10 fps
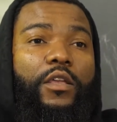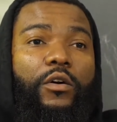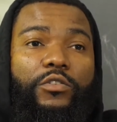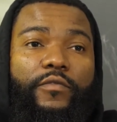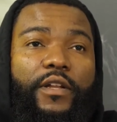
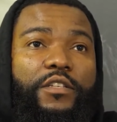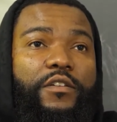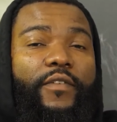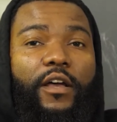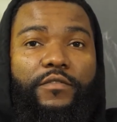Yo, Joevan, these are
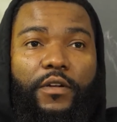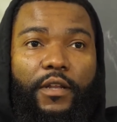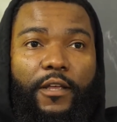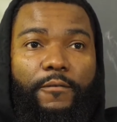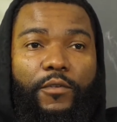your values for the
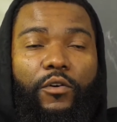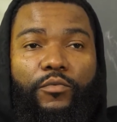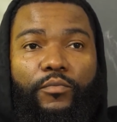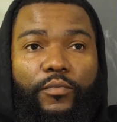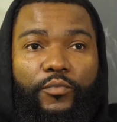day.
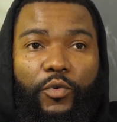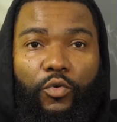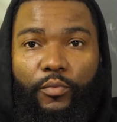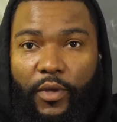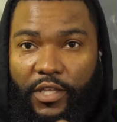Yo,
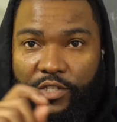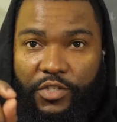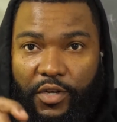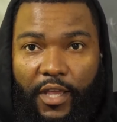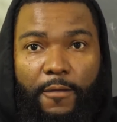who entered
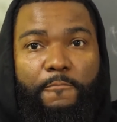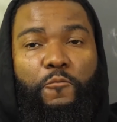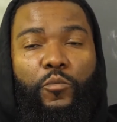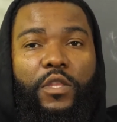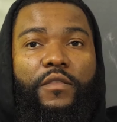your name?
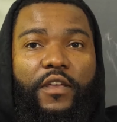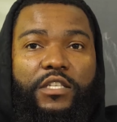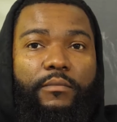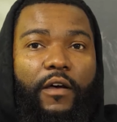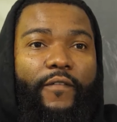
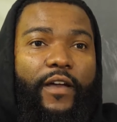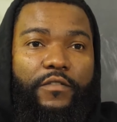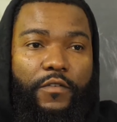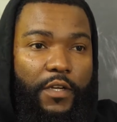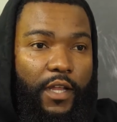These are my
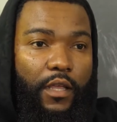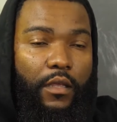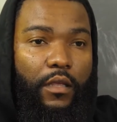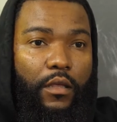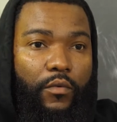values for the day.